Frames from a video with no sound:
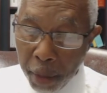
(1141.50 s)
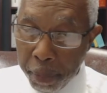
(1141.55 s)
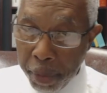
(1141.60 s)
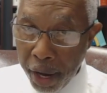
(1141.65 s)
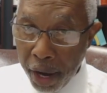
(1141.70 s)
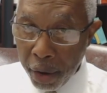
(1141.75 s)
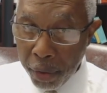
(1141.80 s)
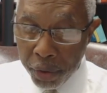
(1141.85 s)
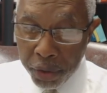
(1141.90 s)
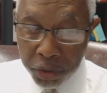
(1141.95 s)
our
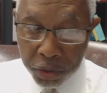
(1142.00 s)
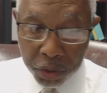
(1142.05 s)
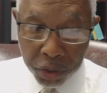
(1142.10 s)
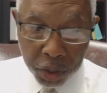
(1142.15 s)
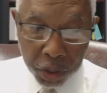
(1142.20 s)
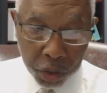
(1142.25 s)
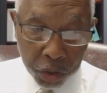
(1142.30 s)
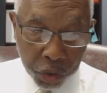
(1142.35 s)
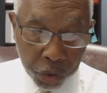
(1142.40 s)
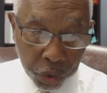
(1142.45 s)

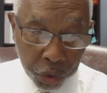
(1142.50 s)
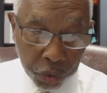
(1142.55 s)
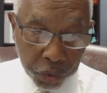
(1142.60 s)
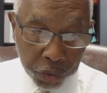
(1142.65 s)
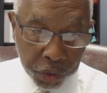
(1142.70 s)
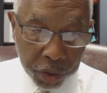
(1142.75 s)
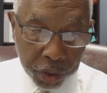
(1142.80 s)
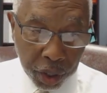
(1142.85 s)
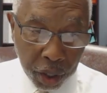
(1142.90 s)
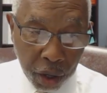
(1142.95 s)
parents,
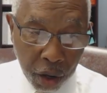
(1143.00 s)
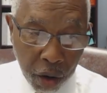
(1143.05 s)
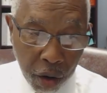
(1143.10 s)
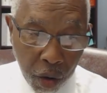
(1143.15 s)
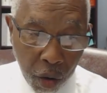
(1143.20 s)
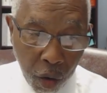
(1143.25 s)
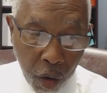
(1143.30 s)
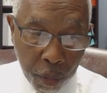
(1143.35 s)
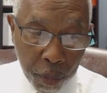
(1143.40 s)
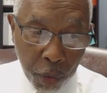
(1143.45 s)
children,
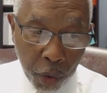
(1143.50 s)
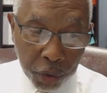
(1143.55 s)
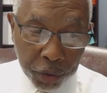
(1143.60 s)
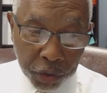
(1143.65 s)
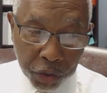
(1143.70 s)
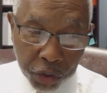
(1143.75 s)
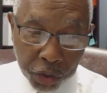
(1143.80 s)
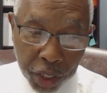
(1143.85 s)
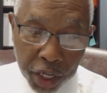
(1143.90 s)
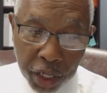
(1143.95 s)
or more
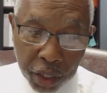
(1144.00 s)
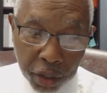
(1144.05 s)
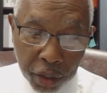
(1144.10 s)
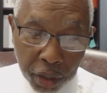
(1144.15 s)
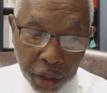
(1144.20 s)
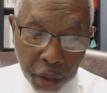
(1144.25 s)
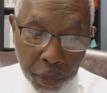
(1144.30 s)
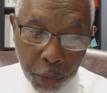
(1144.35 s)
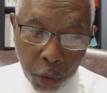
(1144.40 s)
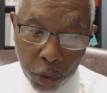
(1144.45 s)

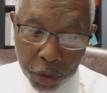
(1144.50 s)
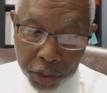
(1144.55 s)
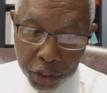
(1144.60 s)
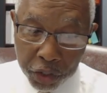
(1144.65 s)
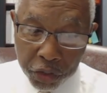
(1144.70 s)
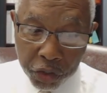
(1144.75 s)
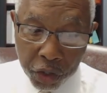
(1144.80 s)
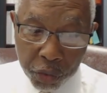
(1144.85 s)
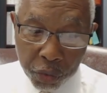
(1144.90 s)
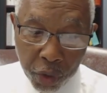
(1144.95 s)

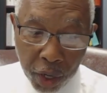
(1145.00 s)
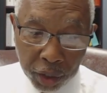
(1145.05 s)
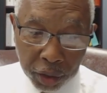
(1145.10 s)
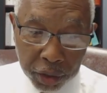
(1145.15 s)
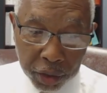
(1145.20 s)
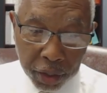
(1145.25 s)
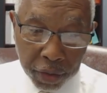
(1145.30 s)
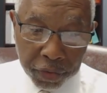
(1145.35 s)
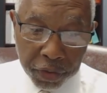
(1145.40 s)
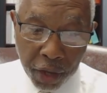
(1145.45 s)
distant
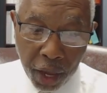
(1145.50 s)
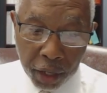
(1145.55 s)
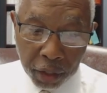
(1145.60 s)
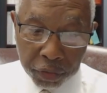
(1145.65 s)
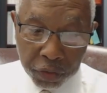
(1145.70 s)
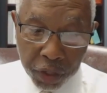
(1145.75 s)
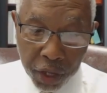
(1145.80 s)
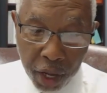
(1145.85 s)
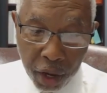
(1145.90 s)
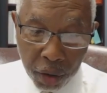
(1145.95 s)
relatives out
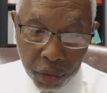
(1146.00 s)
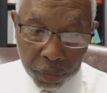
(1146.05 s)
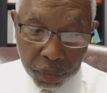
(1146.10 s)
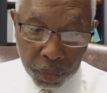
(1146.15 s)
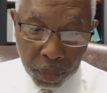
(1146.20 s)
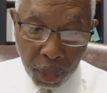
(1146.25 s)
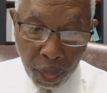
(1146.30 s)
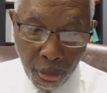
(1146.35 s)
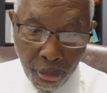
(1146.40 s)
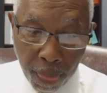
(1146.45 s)
of town,
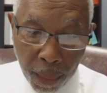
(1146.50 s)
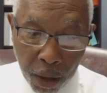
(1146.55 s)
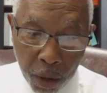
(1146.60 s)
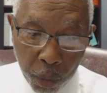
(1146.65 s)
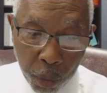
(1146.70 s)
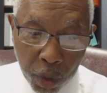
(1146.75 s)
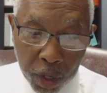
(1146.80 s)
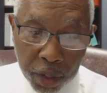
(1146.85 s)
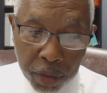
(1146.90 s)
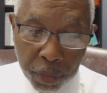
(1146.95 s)

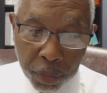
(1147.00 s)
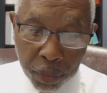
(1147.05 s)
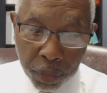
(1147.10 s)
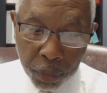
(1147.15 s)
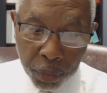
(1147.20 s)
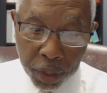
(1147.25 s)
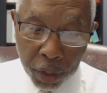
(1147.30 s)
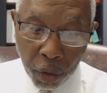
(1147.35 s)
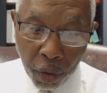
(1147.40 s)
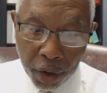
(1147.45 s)
when
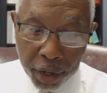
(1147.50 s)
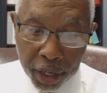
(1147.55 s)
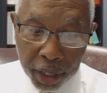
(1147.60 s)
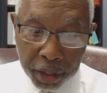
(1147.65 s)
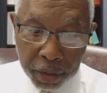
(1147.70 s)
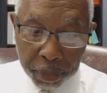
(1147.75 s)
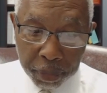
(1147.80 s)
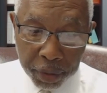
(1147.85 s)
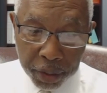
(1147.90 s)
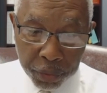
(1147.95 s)
we are
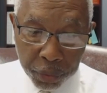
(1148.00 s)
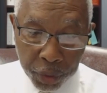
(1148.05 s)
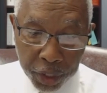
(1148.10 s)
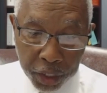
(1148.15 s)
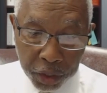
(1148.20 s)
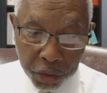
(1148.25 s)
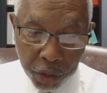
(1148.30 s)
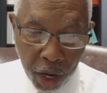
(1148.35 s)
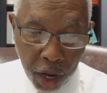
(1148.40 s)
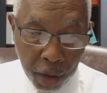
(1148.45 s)
in
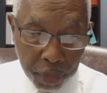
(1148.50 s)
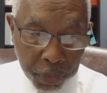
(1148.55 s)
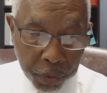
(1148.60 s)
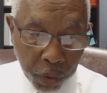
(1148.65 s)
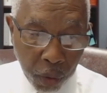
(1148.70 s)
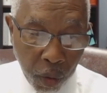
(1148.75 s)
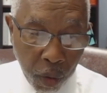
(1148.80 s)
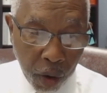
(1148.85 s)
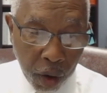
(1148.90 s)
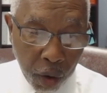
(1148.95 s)
between
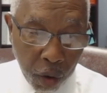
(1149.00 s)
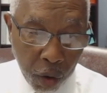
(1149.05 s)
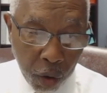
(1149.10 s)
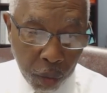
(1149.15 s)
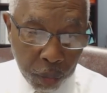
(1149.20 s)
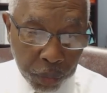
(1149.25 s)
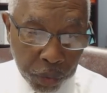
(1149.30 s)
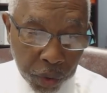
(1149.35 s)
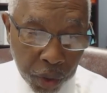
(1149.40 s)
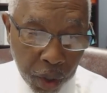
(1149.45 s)
jobs or
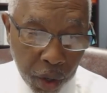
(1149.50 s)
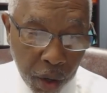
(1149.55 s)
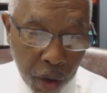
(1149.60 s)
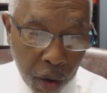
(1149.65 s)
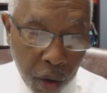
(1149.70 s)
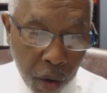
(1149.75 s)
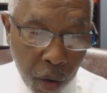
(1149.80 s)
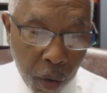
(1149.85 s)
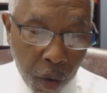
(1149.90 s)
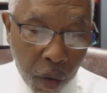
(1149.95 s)
homes,
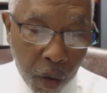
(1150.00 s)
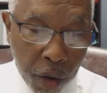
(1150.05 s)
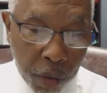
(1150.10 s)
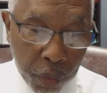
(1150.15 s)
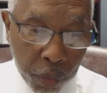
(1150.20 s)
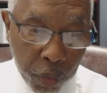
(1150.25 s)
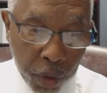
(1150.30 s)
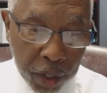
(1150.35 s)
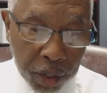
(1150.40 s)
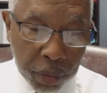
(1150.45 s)
or
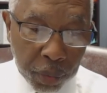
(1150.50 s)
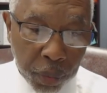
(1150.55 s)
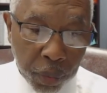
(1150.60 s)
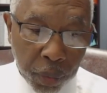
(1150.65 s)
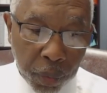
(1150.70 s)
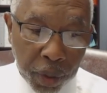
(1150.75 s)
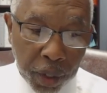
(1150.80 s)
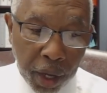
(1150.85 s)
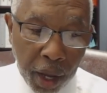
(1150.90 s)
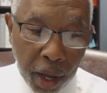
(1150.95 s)
when
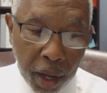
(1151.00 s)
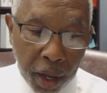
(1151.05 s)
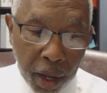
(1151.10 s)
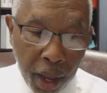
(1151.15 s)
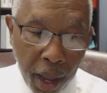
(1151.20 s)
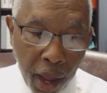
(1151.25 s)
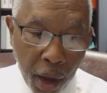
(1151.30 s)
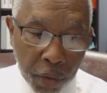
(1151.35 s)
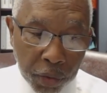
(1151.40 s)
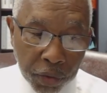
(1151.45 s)
we
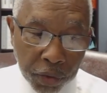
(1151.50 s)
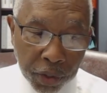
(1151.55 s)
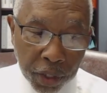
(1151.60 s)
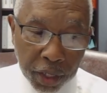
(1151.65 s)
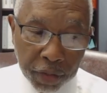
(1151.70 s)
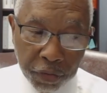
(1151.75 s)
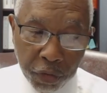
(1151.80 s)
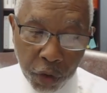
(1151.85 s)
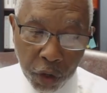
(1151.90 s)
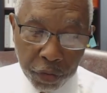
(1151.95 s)
house
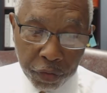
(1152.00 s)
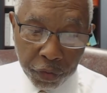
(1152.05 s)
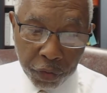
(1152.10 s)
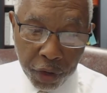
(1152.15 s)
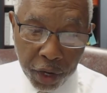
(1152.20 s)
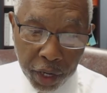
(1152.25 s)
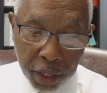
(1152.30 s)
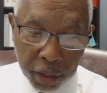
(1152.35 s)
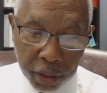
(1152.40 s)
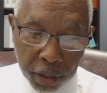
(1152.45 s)
sit for a
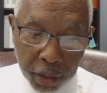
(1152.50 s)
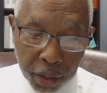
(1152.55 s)
friend.